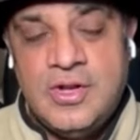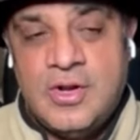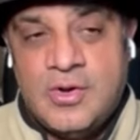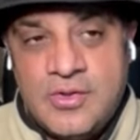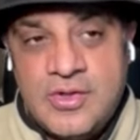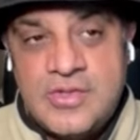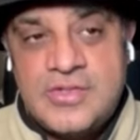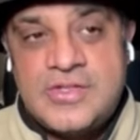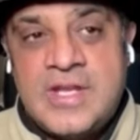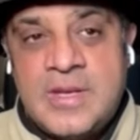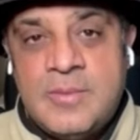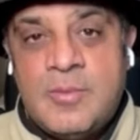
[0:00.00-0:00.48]

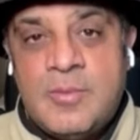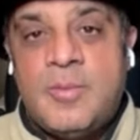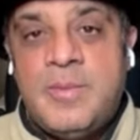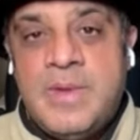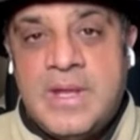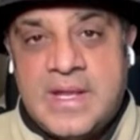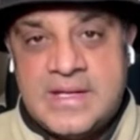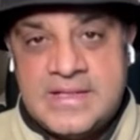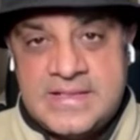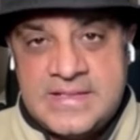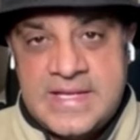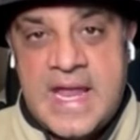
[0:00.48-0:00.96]
you know, this team
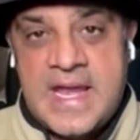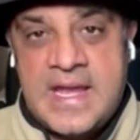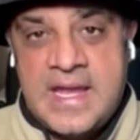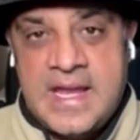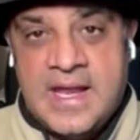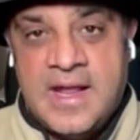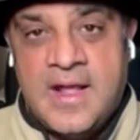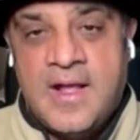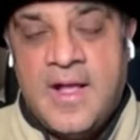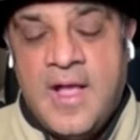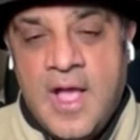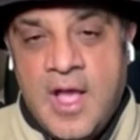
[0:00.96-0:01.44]
will be
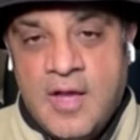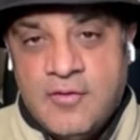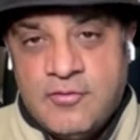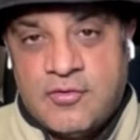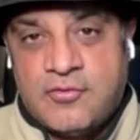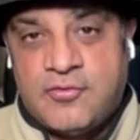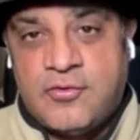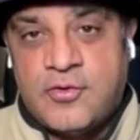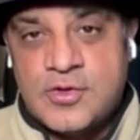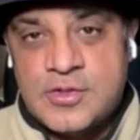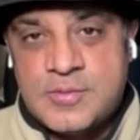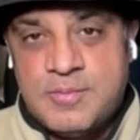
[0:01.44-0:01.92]
contending
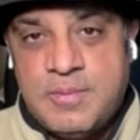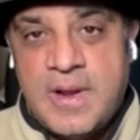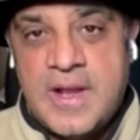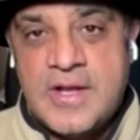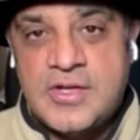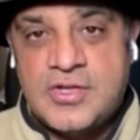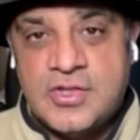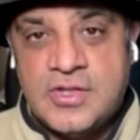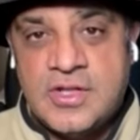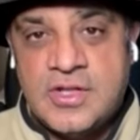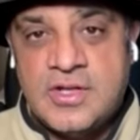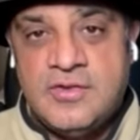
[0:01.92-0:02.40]
for first
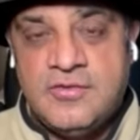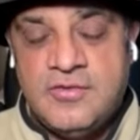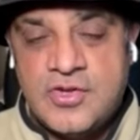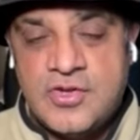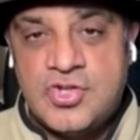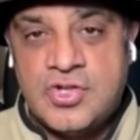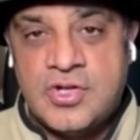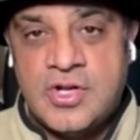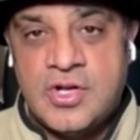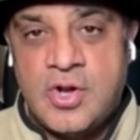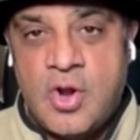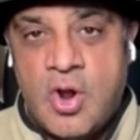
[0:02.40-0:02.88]
place in the
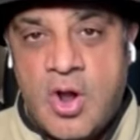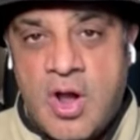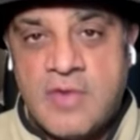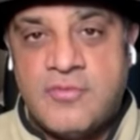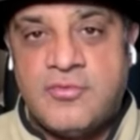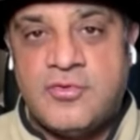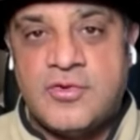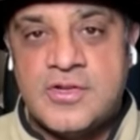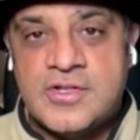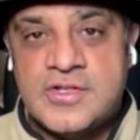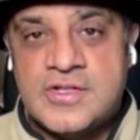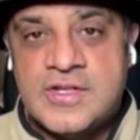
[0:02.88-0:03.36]
division and
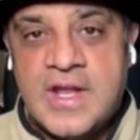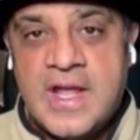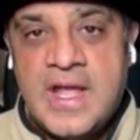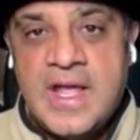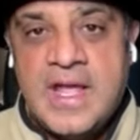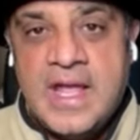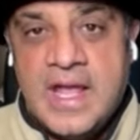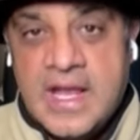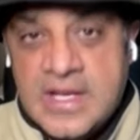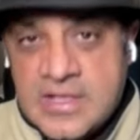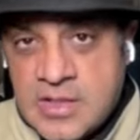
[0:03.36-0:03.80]
conference